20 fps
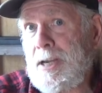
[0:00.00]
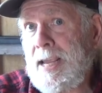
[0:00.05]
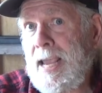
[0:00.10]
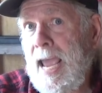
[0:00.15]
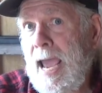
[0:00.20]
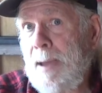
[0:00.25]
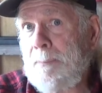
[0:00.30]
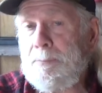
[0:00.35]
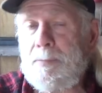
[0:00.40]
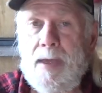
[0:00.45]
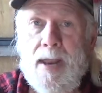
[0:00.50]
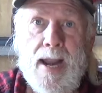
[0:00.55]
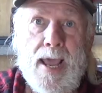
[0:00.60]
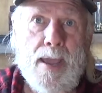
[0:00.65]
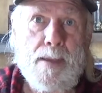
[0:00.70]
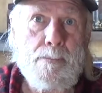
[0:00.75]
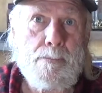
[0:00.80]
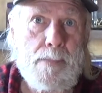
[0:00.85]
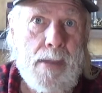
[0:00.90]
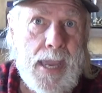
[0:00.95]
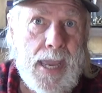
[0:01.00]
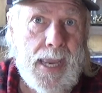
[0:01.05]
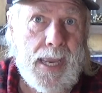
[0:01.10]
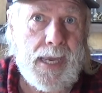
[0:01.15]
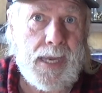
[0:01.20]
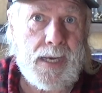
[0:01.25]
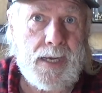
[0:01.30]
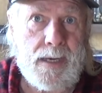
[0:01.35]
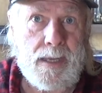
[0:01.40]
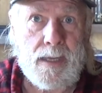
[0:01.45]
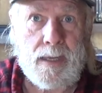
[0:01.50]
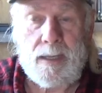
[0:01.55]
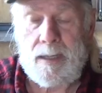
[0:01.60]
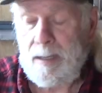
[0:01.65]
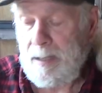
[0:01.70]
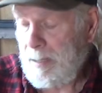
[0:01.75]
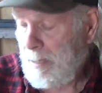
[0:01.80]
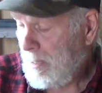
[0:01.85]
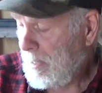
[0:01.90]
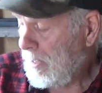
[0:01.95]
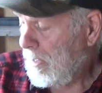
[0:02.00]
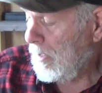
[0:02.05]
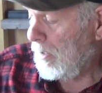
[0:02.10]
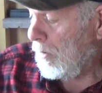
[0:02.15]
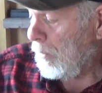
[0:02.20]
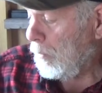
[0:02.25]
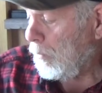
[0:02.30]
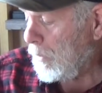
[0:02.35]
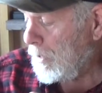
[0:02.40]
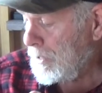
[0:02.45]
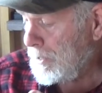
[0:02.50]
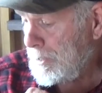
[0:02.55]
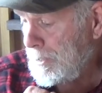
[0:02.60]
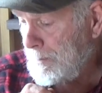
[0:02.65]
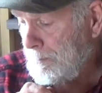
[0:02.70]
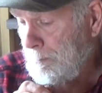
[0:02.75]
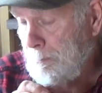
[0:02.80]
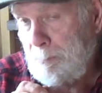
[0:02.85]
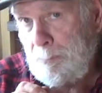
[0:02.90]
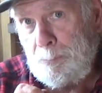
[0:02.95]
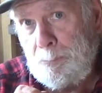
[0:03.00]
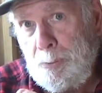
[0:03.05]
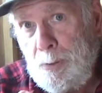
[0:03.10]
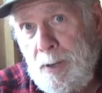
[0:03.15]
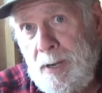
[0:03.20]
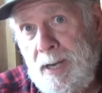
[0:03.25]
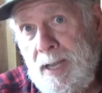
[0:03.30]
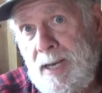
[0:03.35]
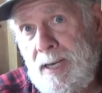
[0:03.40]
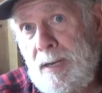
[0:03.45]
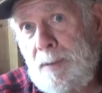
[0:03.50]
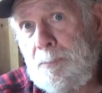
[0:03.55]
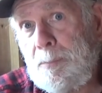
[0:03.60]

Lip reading: cap that I made was put into